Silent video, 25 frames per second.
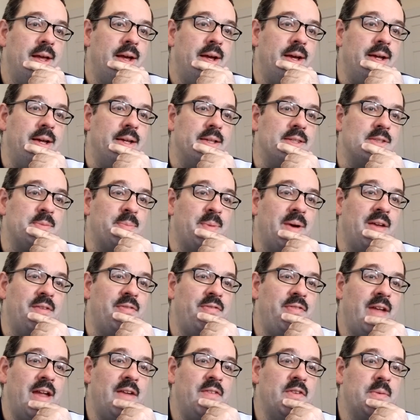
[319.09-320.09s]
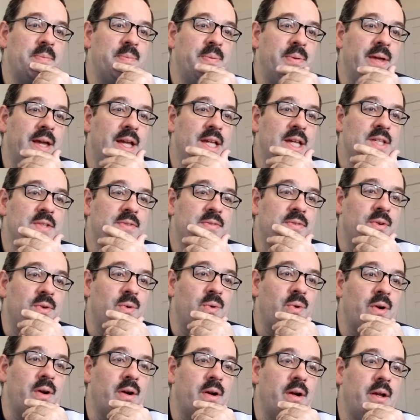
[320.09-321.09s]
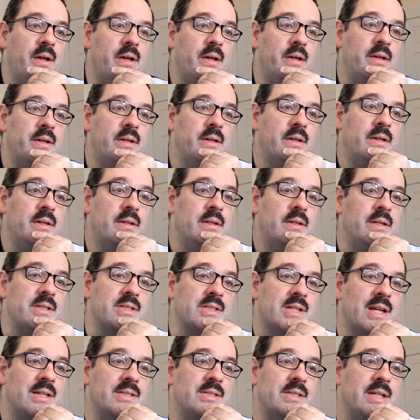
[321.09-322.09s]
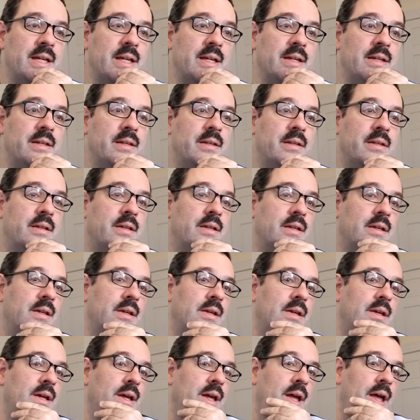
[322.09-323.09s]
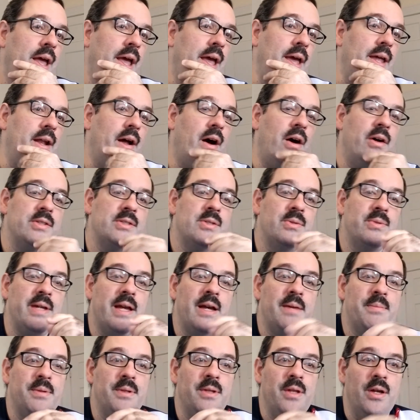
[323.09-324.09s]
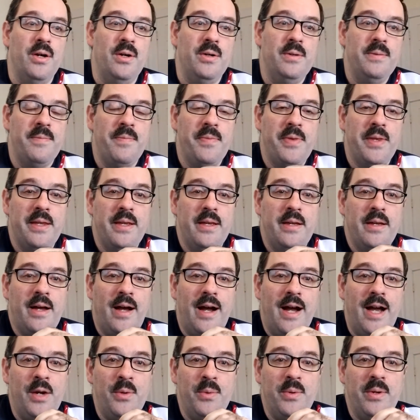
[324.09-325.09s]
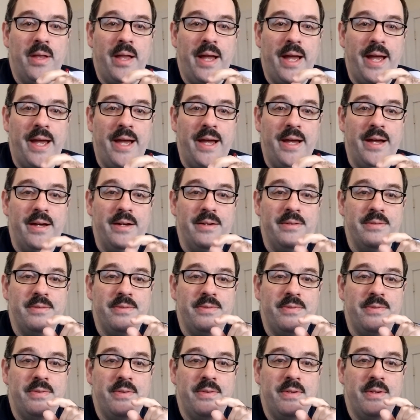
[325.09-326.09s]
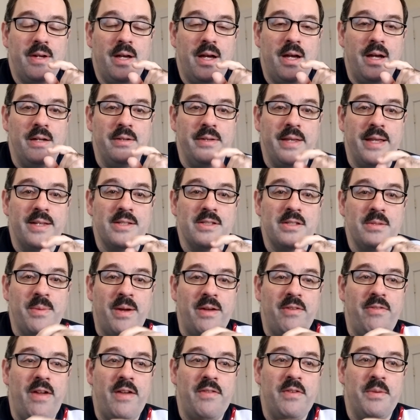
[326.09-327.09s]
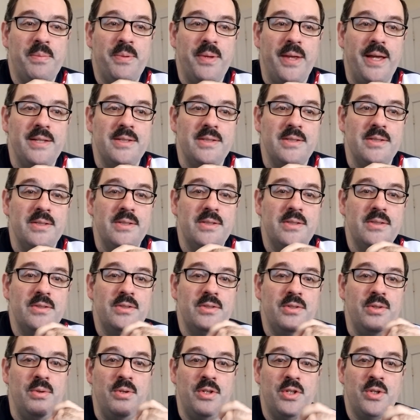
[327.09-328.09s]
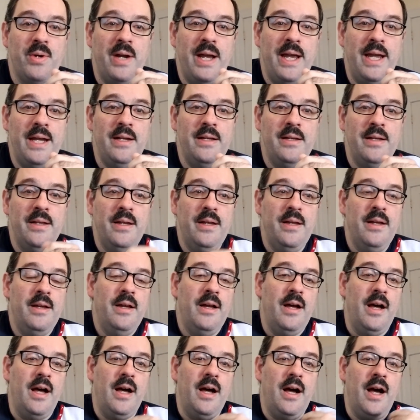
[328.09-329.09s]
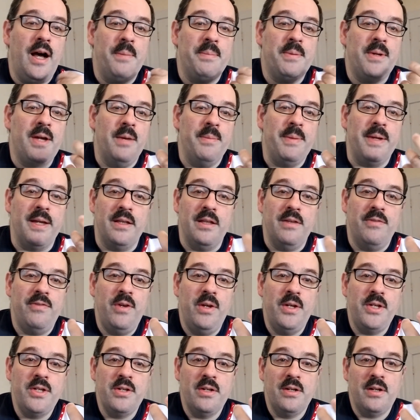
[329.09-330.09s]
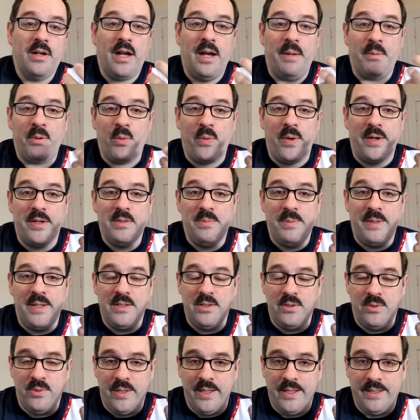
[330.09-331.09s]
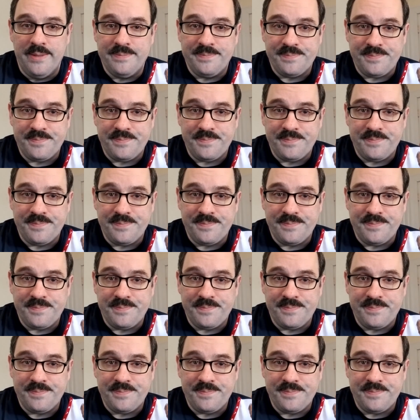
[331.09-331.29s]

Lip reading: It's my favorite place for discussing, and also down below, I will have links to my favorite places to trade. Upcoming in the future, I'm going to be doing